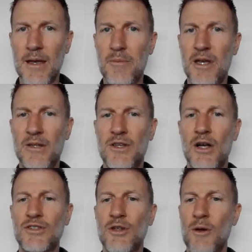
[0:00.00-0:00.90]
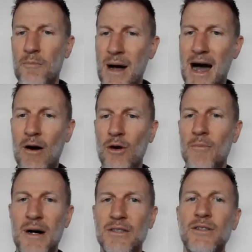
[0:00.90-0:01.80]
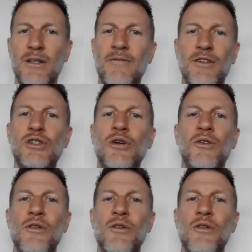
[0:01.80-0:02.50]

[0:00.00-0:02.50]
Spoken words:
but it's also the power muscle of the shoulder.